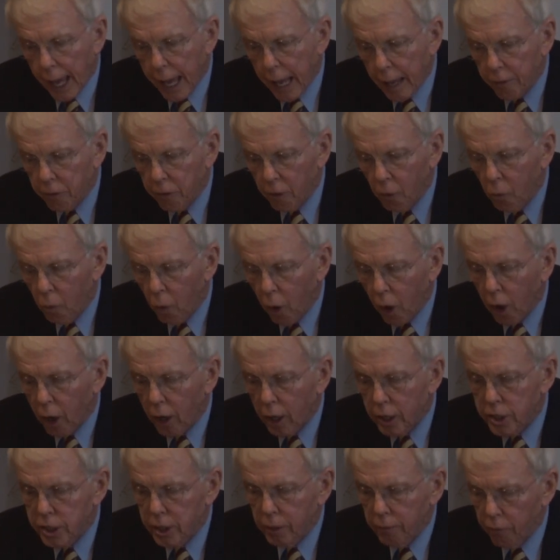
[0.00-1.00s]
in the
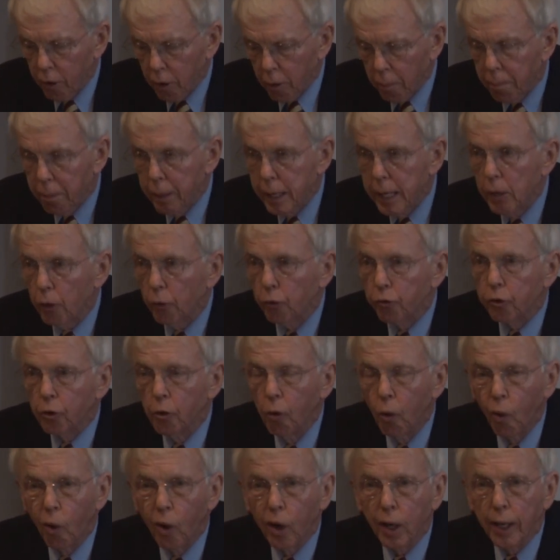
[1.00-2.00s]
words of the appeals
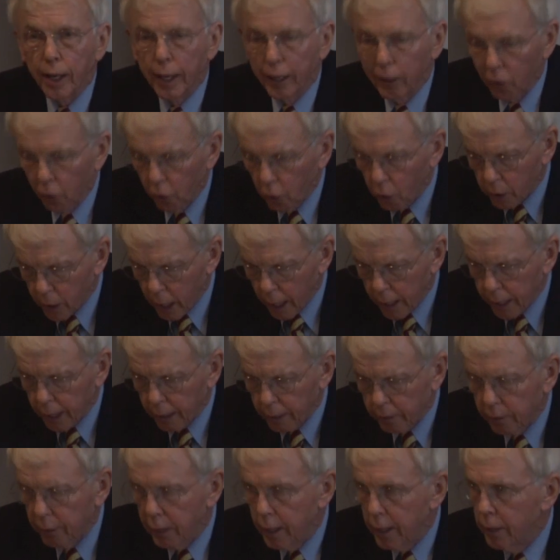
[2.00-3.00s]
court in looking
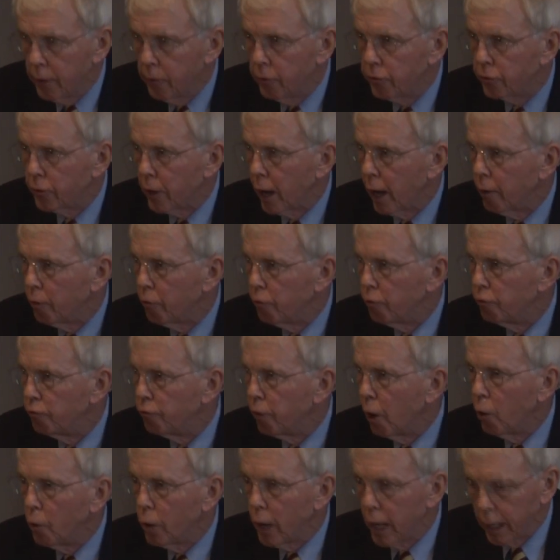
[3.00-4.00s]
at these uh,
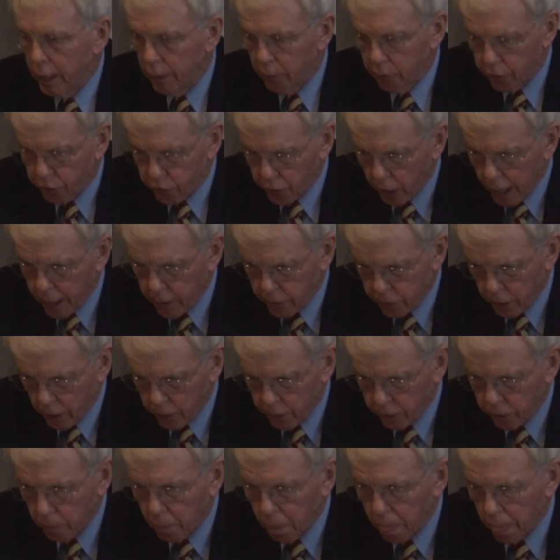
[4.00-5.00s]
voting
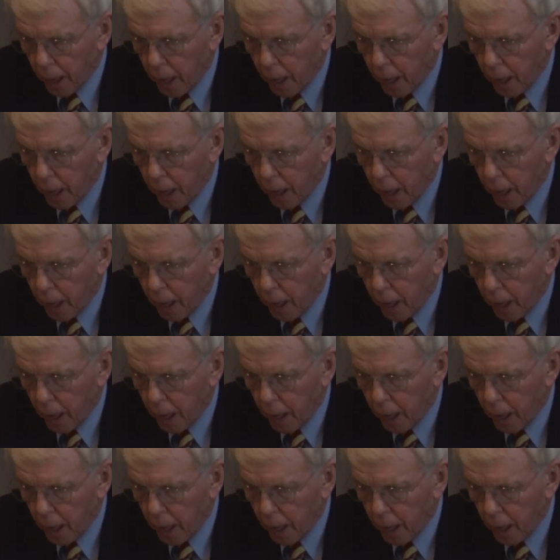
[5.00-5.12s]
changes,